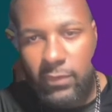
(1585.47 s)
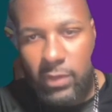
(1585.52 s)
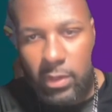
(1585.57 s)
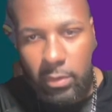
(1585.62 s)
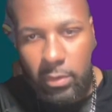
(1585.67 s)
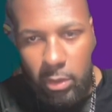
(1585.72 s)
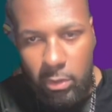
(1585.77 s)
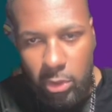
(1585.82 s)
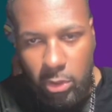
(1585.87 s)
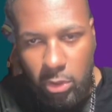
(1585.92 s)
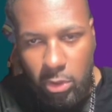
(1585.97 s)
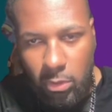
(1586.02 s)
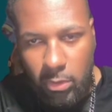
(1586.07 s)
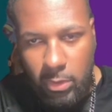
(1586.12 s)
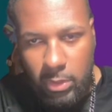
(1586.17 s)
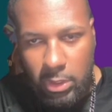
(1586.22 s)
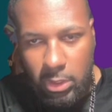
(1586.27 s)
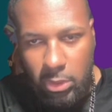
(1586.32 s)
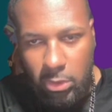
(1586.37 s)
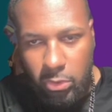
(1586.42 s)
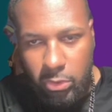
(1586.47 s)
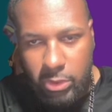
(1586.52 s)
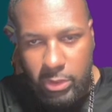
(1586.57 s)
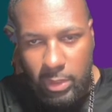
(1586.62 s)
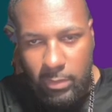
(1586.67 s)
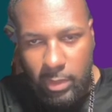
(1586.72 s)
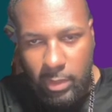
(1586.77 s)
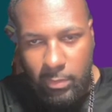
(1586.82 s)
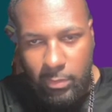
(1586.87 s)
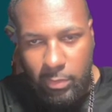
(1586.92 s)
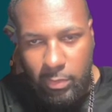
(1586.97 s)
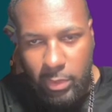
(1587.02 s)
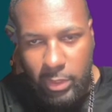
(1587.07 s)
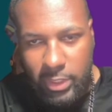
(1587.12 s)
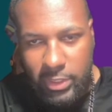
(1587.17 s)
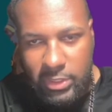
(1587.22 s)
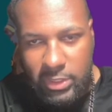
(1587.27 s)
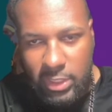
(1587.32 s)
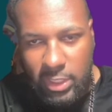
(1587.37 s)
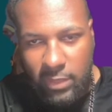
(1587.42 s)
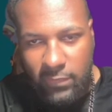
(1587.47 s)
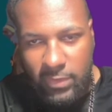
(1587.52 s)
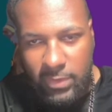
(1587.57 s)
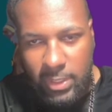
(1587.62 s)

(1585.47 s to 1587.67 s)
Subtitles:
I'm gonna go with the Eagles. I'm gonna play it safe.